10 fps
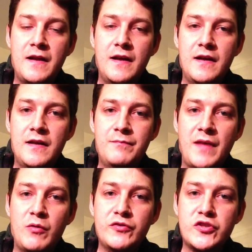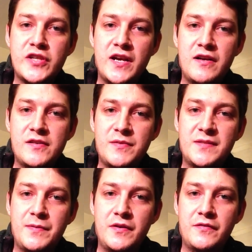I want to share some
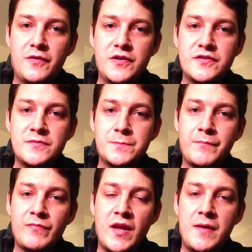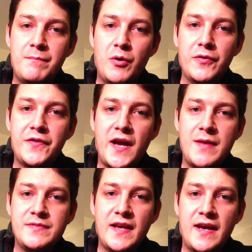experience first. Both
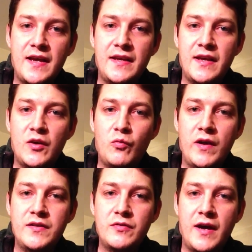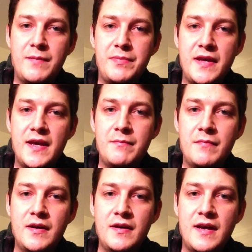times I went to
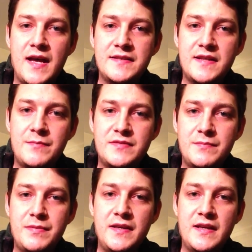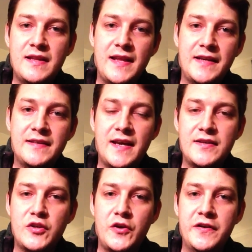IPM as an MCP, elect
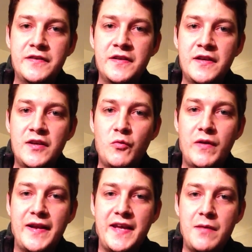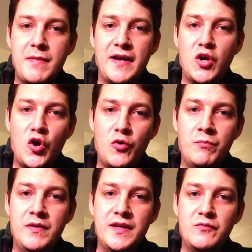and current. When I came back
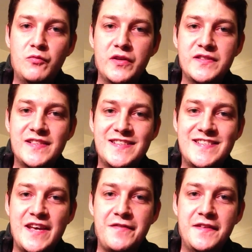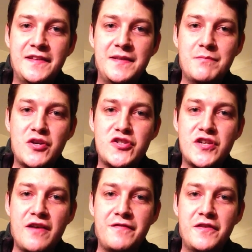home, it was definitely much
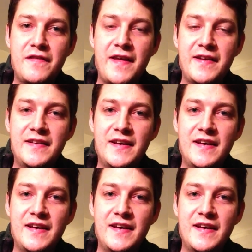tougher than